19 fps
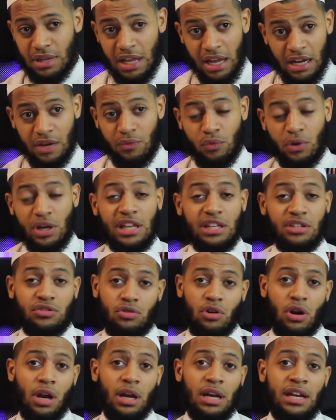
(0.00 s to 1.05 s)
and really
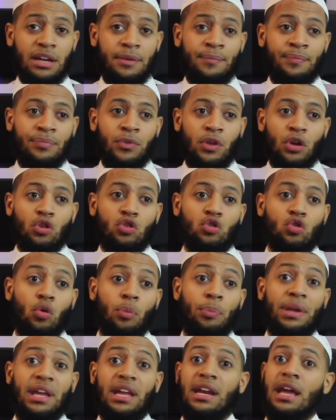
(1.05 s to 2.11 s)
struggling to
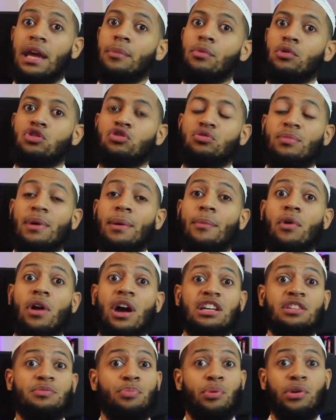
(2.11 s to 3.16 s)
being able to
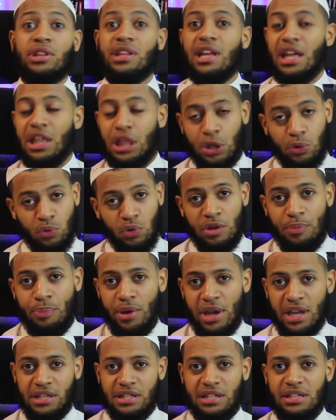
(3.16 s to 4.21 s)
memorize per day 3
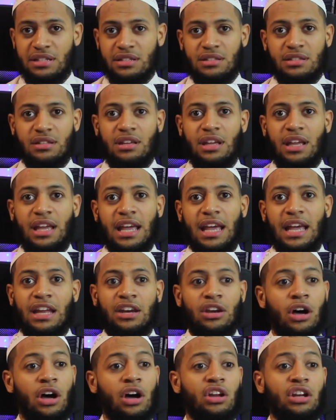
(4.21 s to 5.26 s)
pages,
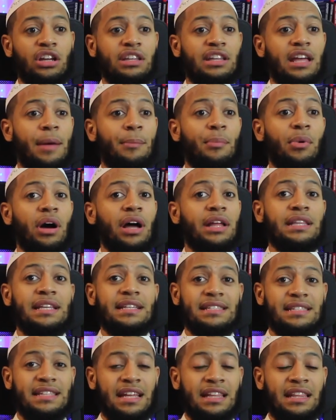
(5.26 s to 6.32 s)
and not only that, but
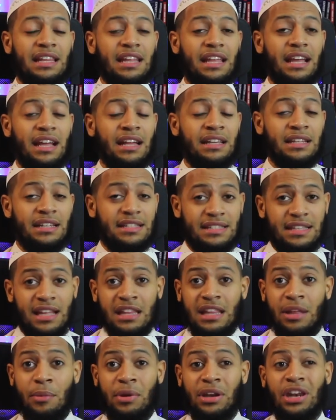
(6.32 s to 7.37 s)
understand
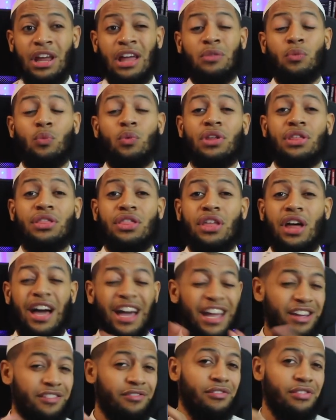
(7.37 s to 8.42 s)
them, and not with the
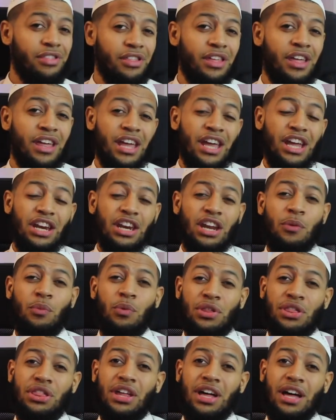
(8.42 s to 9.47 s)
hifz, not
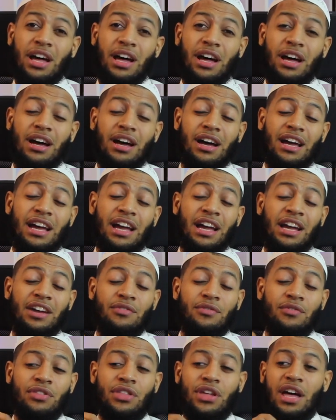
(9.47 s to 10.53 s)
with the
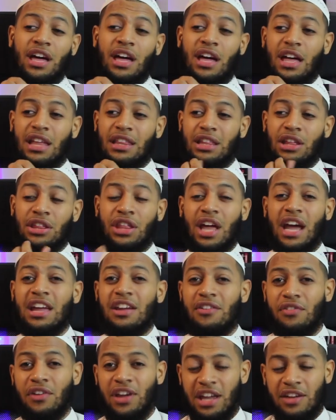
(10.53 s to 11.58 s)
hifz, the
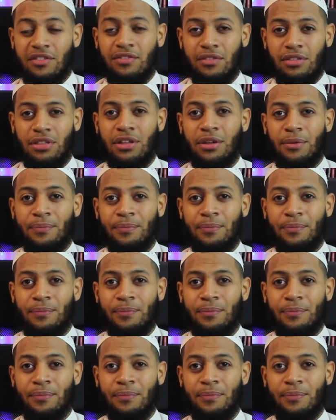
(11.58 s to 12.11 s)
daif hifz,